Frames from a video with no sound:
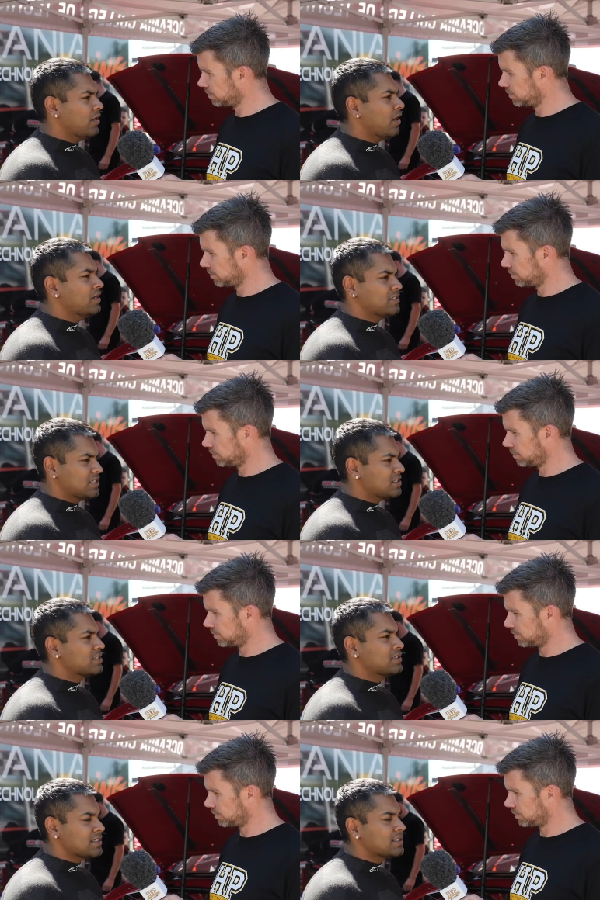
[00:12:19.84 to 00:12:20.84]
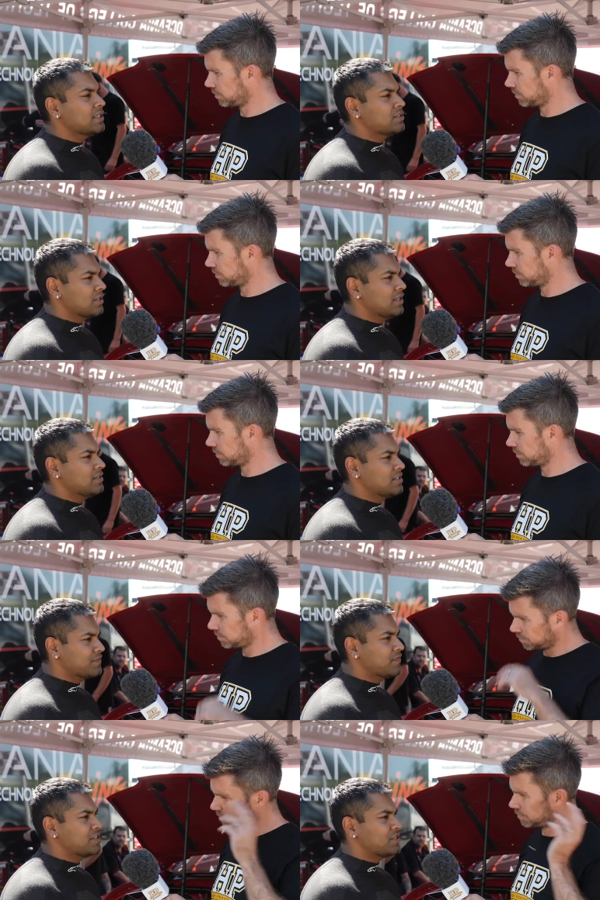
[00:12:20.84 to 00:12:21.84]
Speaker 1: No, just literally
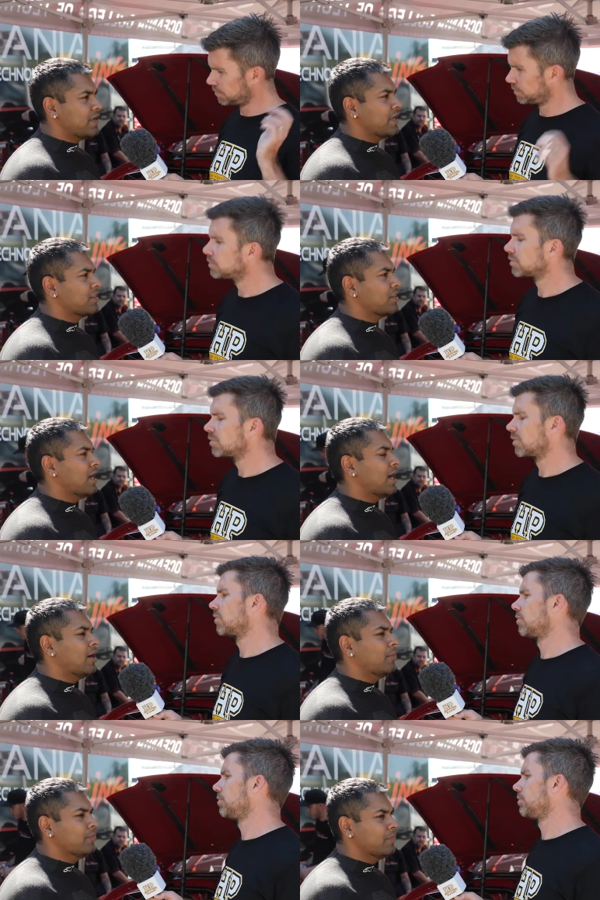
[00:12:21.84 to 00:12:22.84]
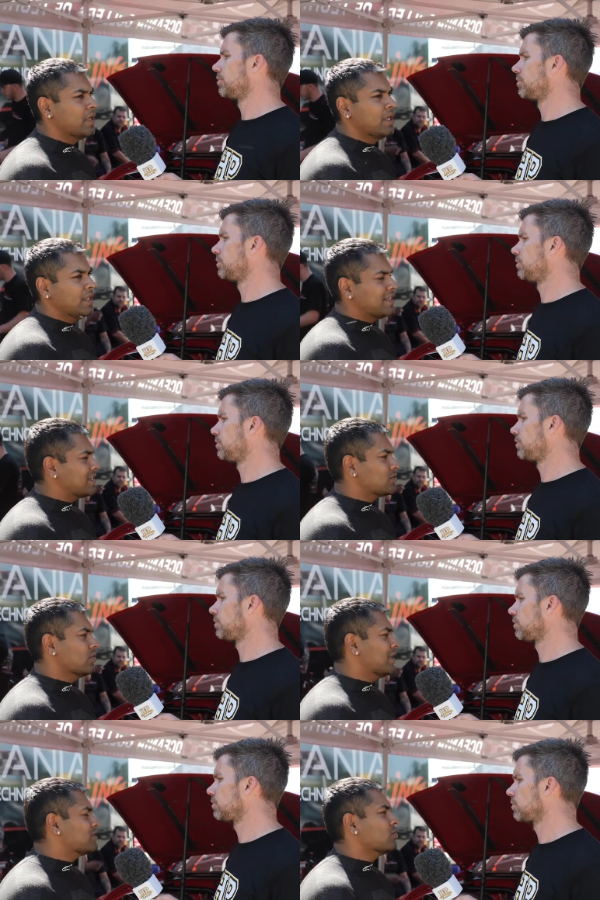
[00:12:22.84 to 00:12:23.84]
just for strength. That's
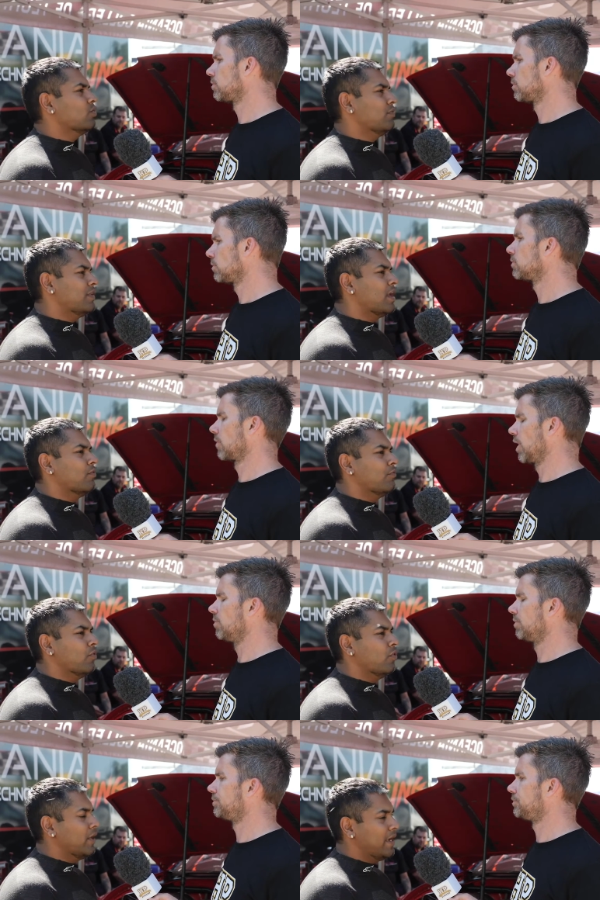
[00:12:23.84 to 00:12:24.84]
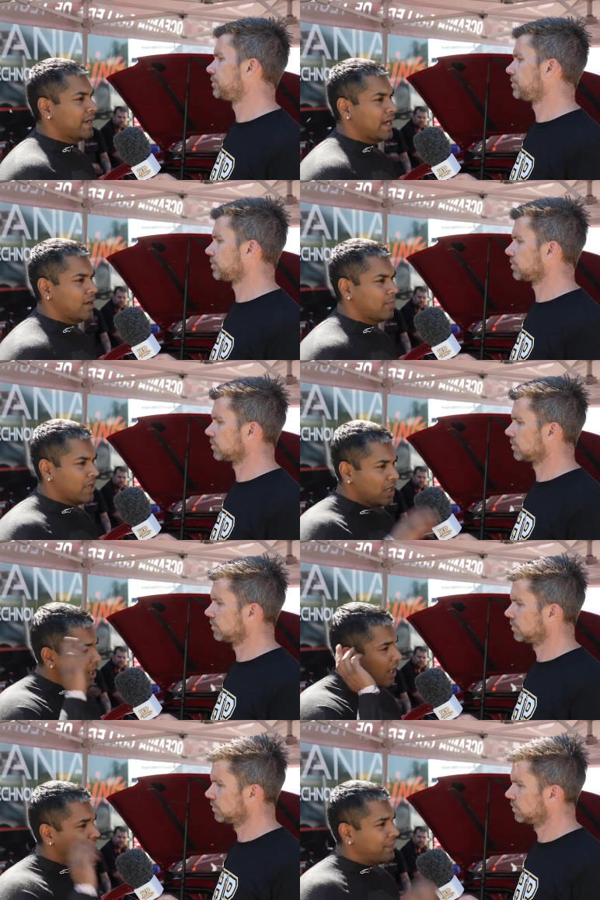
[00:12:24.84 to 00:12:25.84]
all we've done it for, and
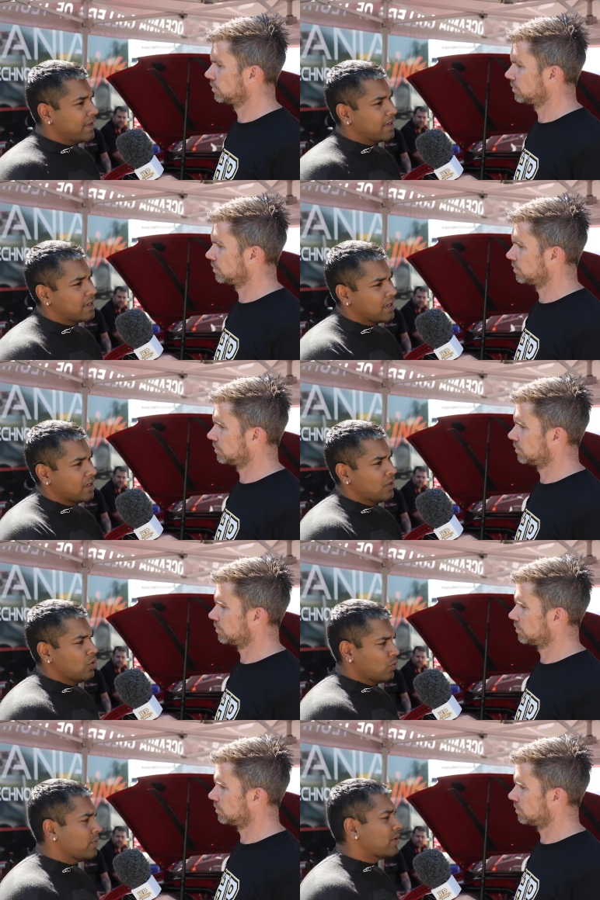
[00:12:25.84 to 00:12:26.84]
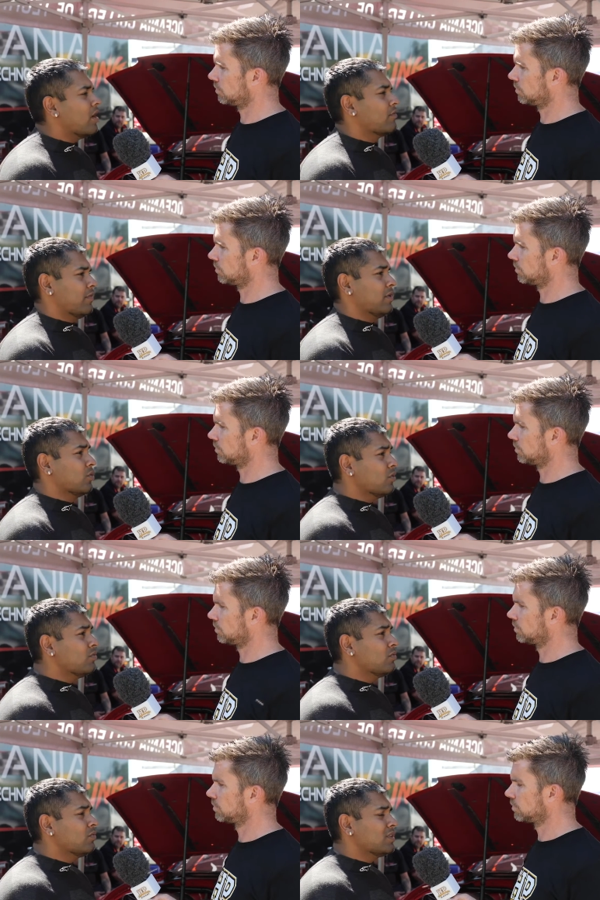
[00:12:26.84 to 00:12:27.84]
I think we were going very good
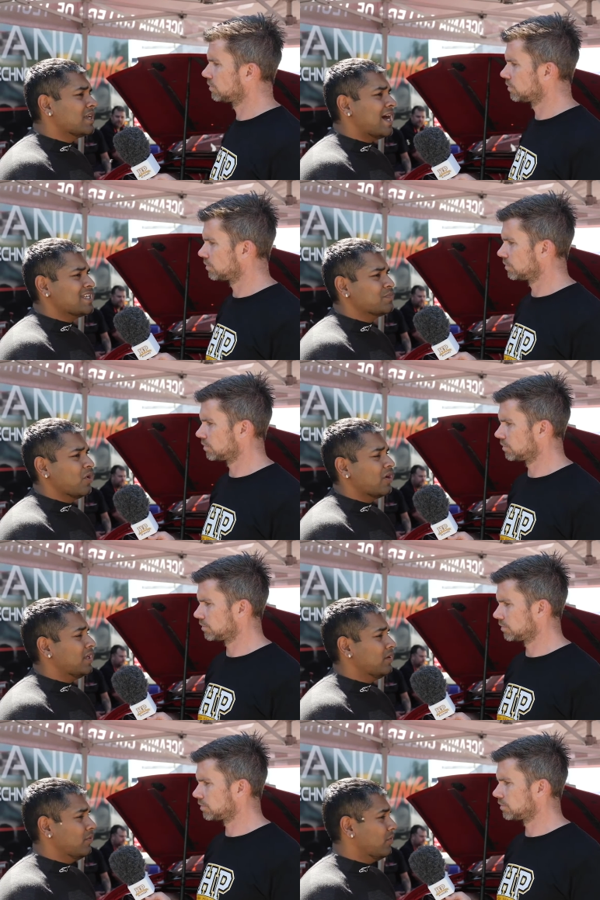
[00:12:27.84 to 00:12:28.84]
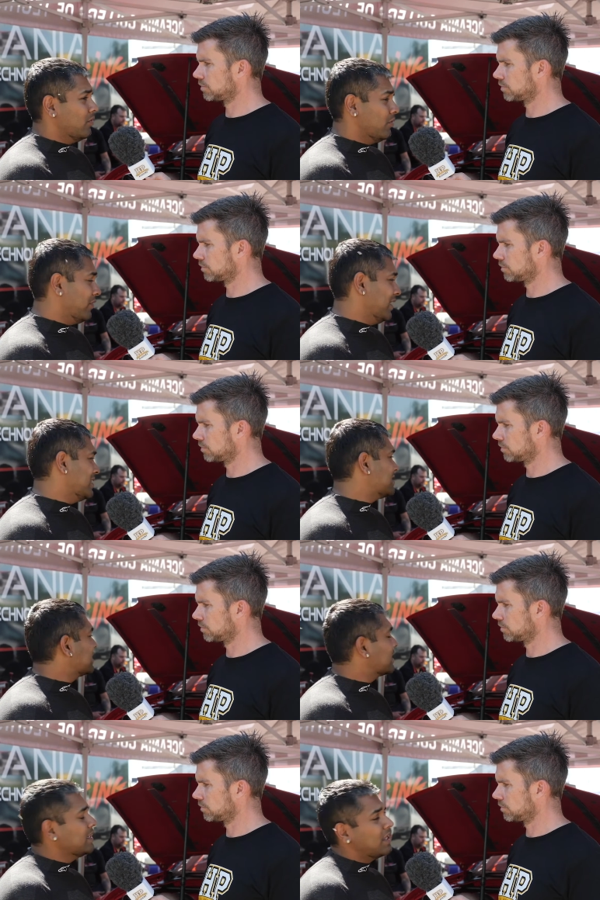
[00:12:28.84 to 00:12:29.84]
with the cast block, and
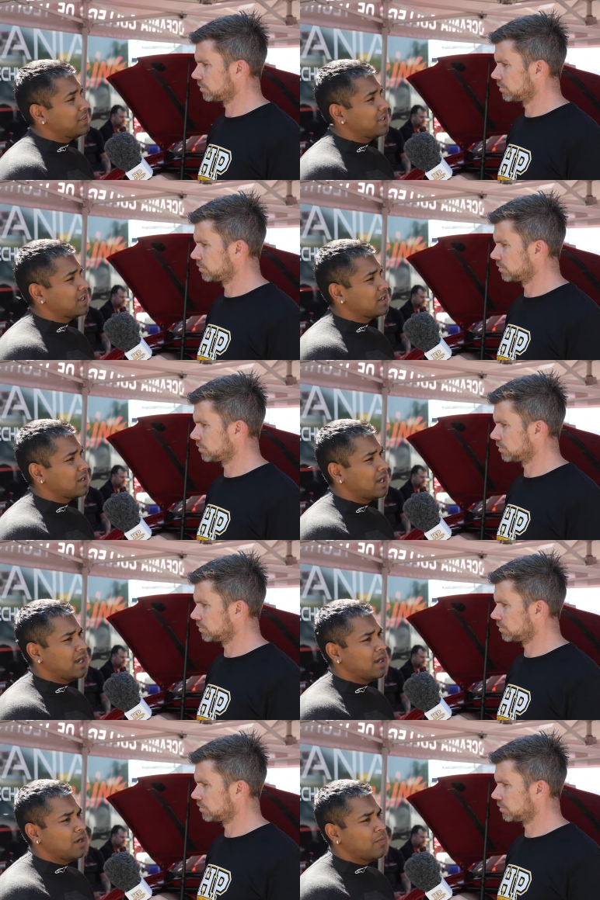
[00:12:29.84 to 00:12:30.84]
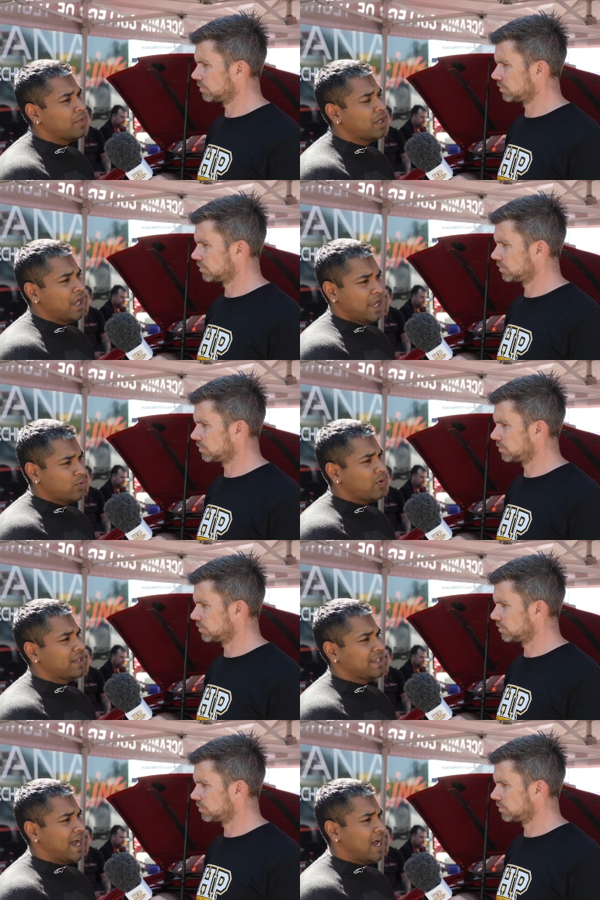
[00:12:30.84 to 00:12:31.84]
realistically I think, and we were
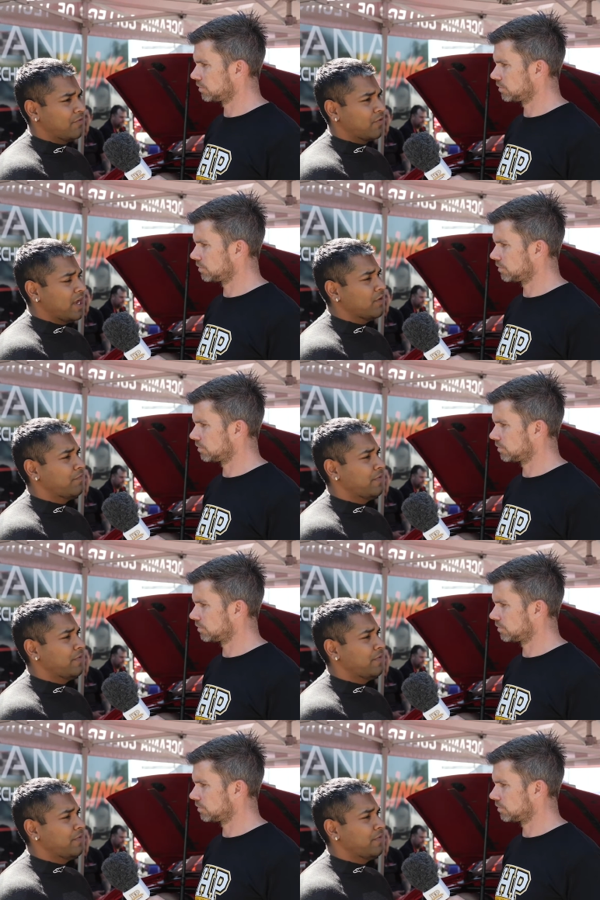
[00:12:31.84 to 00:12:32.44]
only half grout